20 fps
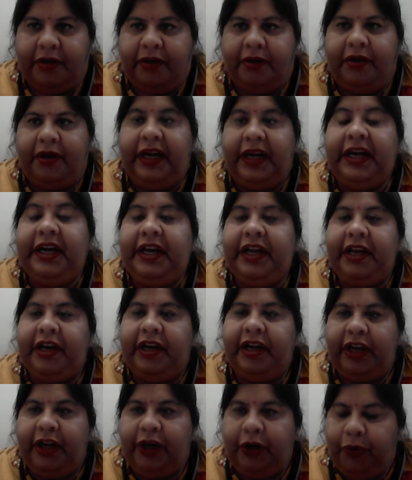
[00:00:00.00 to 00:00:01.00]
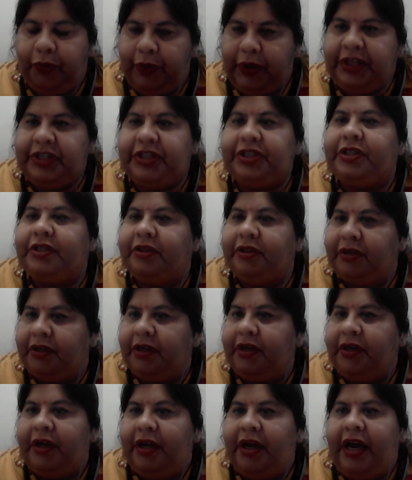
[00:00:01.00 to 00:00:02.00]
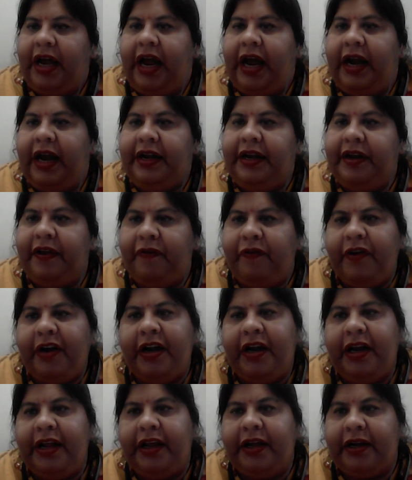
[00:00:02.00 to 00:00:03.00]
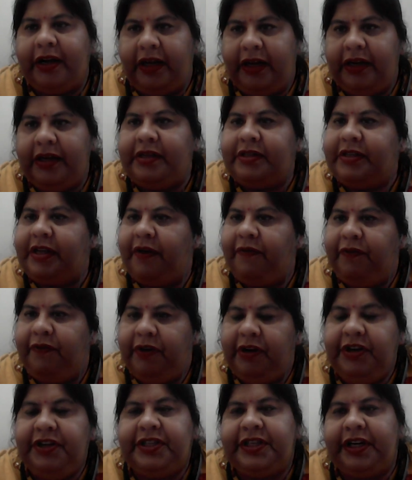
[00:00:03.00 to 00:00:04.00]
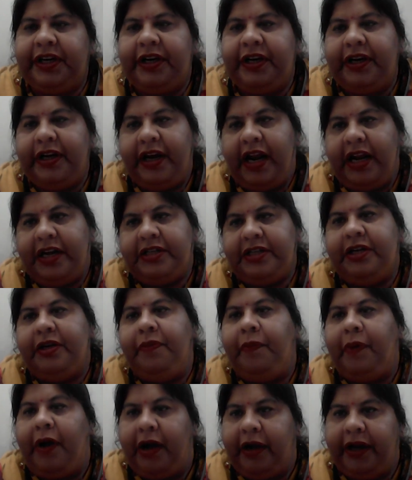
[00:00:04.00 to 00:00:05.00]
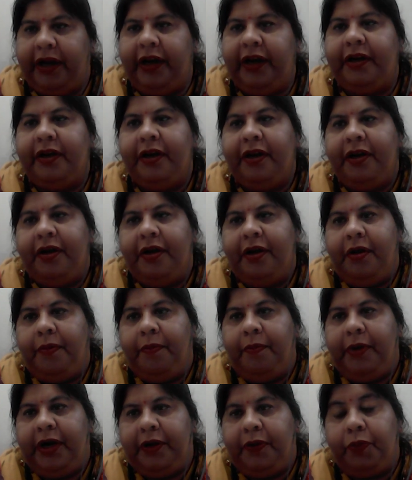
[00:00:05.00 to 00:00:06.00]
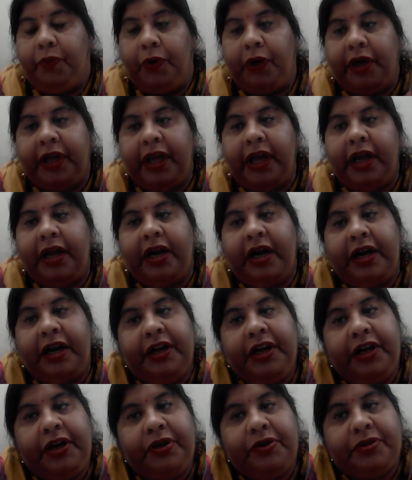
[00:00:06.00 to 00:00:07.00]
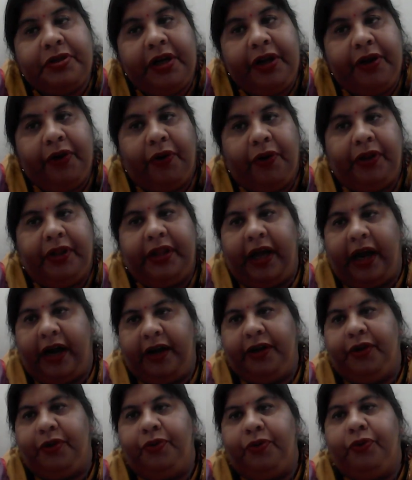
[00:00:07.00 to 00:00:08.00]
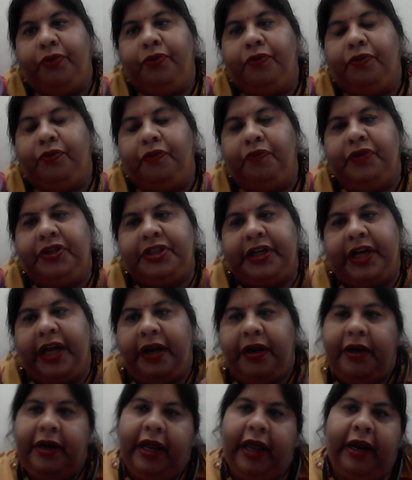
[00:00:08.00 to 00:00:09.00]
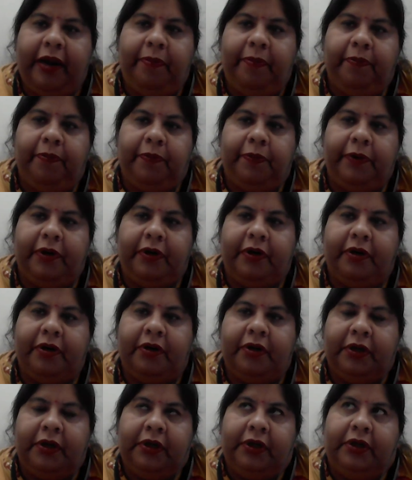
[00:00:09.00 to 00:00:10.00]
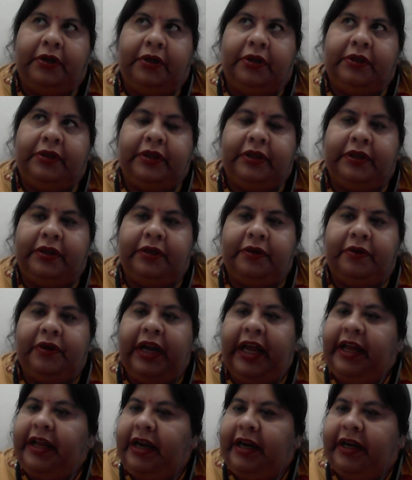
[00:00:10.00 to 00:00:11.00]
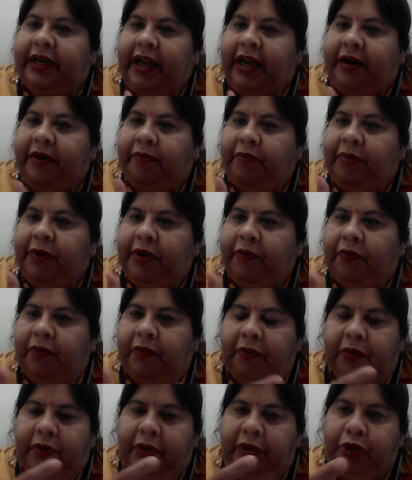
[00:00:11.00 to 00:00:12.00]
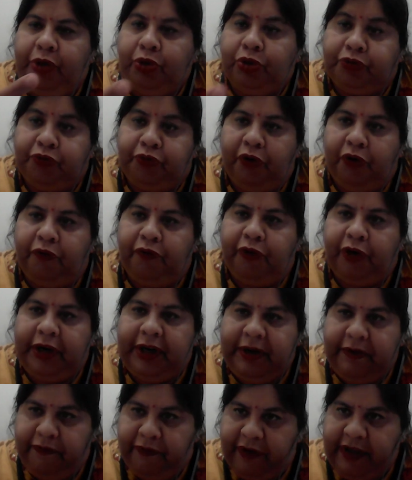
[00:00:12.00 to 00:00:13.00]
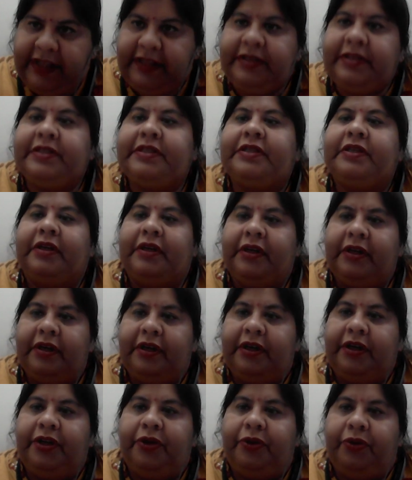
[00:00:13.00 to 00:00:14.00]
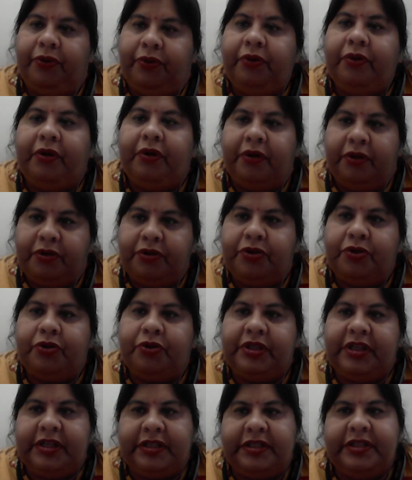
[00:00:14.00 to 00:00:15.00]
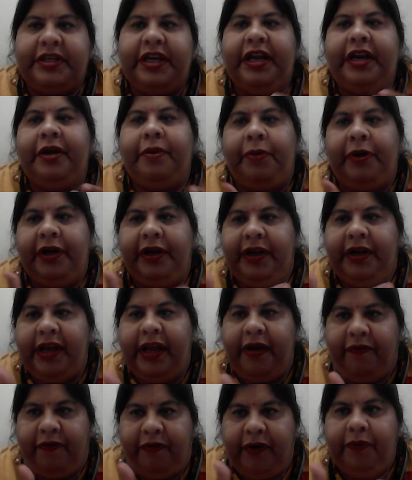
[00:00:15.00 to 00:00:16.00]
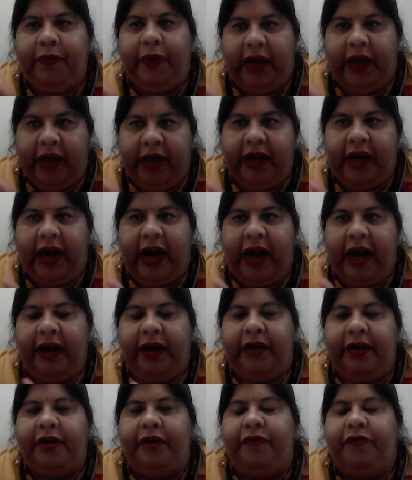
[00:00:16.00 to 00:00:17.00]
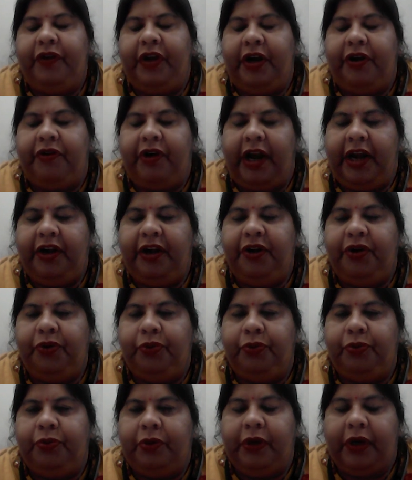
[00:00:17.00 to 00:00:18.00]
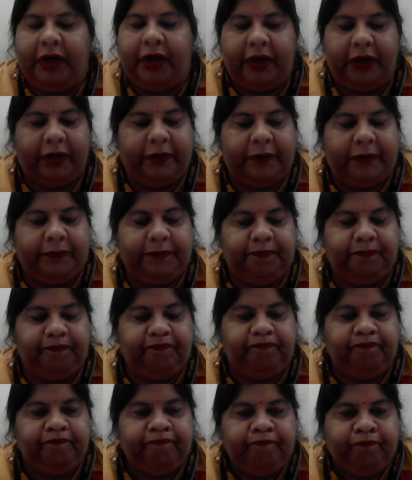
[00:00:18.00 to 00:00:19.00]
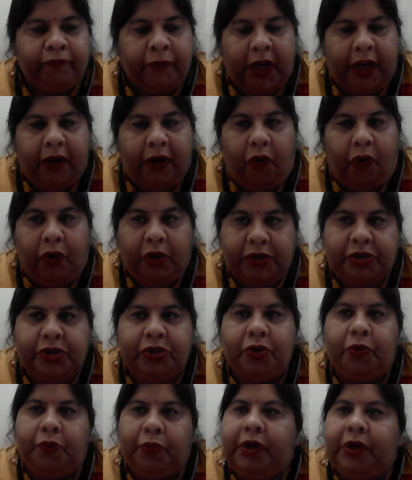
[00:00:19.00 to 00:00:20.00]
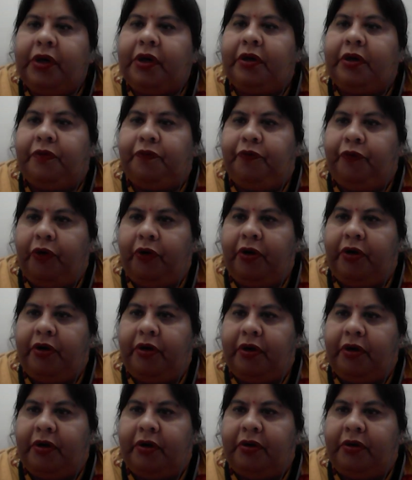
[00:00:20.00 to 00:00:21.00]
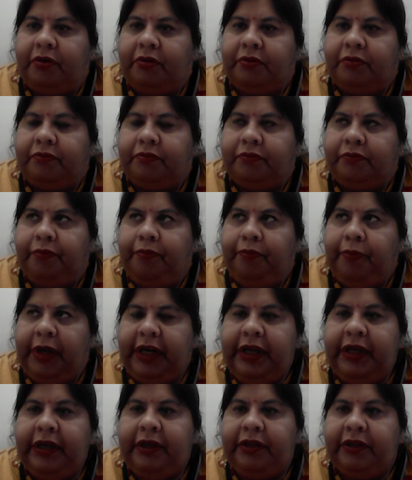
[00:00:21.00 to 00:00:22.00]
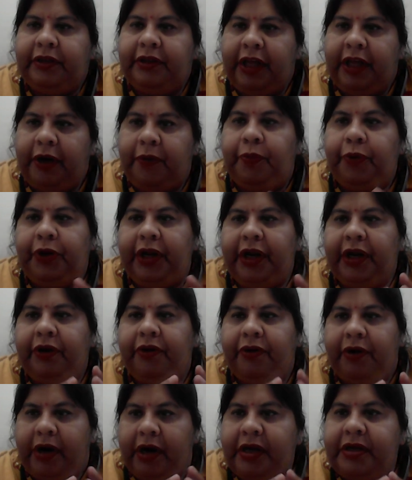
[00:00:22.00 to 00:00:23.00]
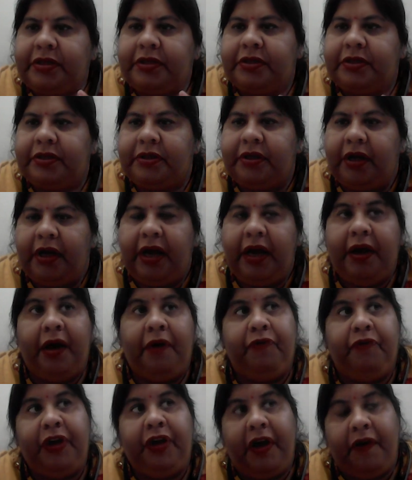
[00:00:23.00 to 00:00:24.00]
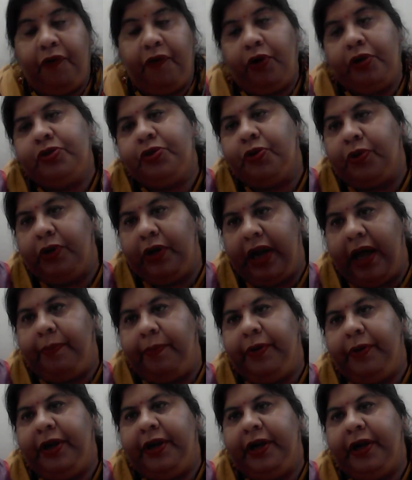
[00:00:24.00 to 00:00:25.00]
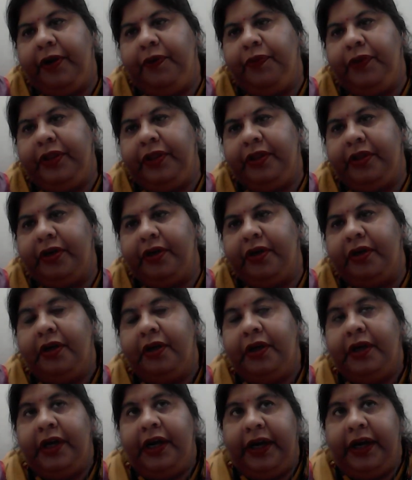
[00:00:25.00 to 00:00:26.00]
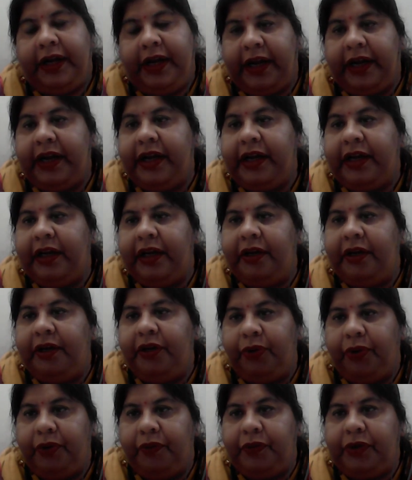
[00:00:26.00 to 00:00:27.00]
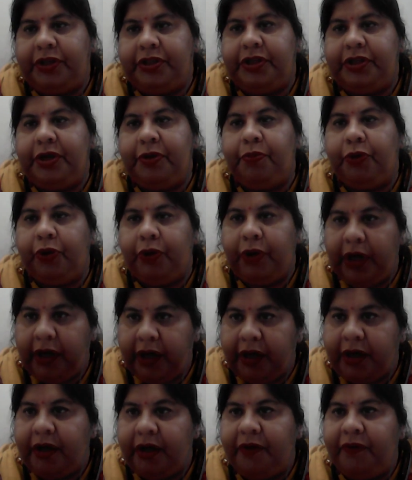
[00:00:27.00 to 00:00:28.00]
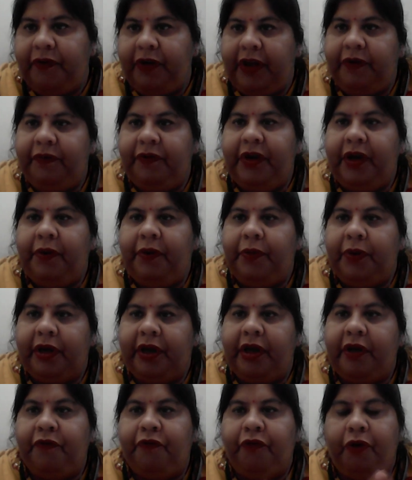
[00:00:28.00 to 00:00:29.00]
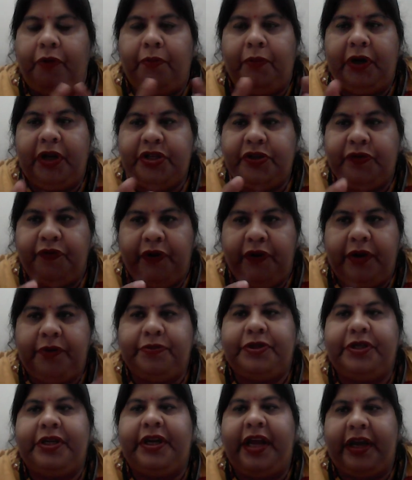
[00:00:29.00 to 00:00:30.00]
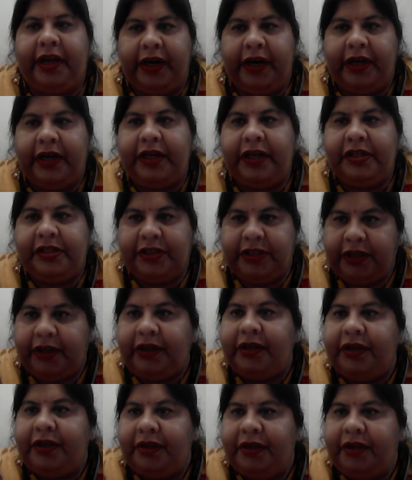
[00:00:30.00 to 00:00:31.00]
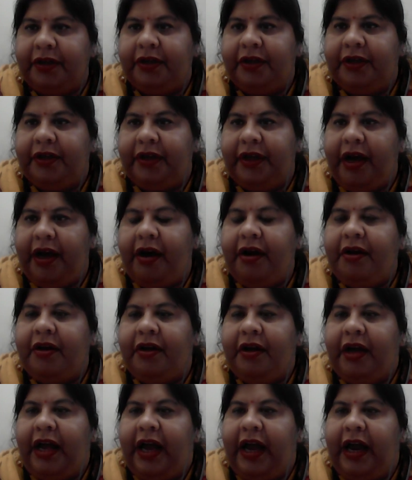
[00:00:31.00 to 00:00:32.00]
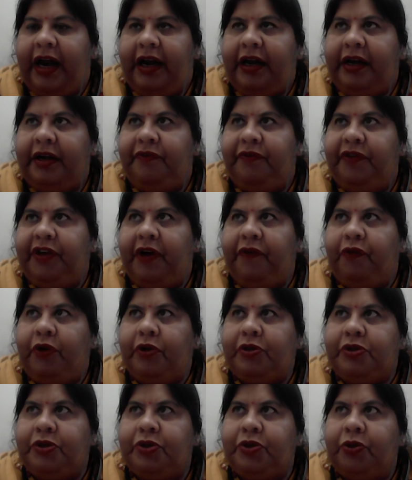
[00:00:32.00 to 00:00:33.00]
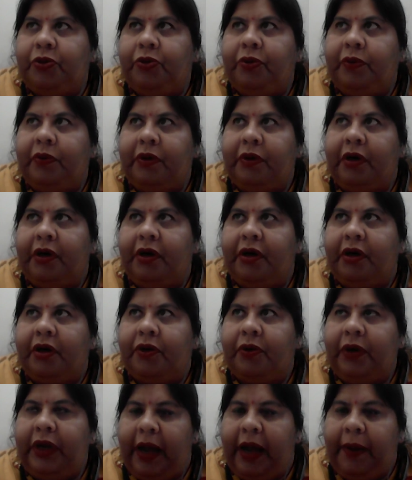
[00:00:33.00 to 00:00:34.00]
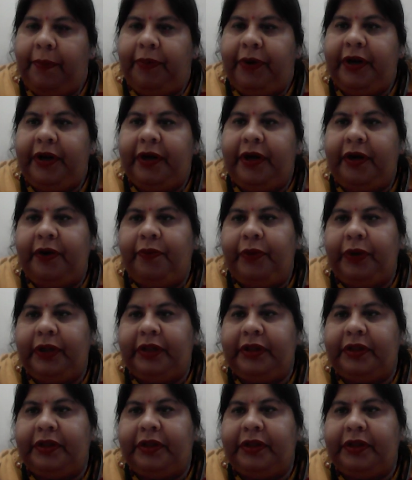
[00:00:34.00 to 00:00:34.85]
Indian innovation. And definitely colors have reached international market, but working continuously on that, which can help the like it can be useful for defense, so sustainability everywhere. And we are trying to also work for many therapeutic drugs. We have also collaborated with the Technical University Munich, where we are working for mulch films in agriculture. Yeah. And we have also collaborated with